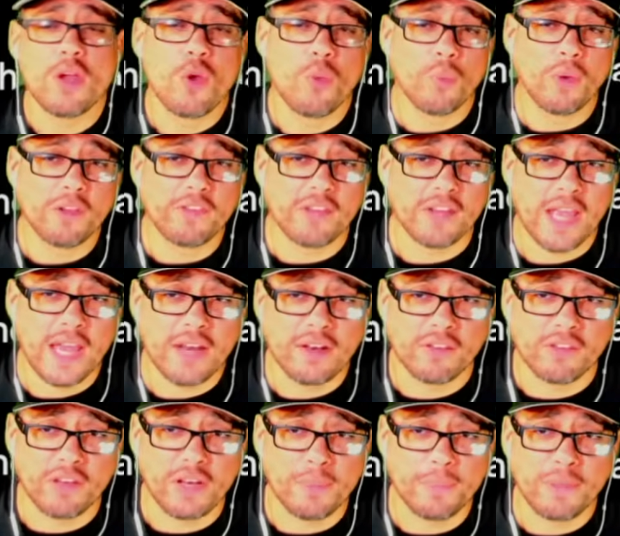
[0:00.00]
Once again, the
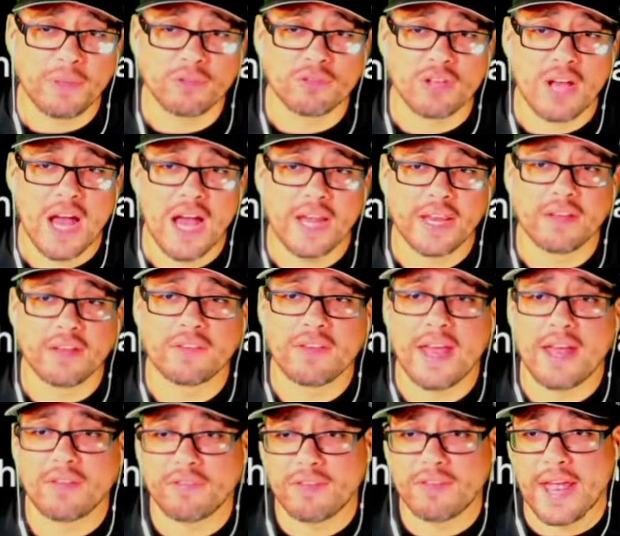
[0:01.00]
Sleeping Giant
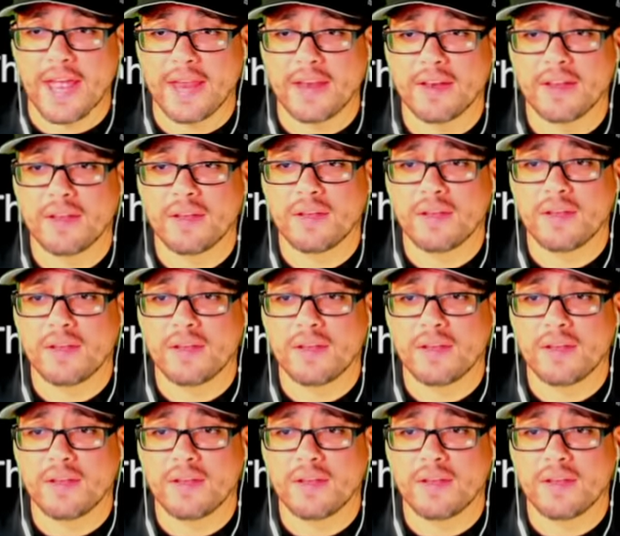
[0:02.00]
has said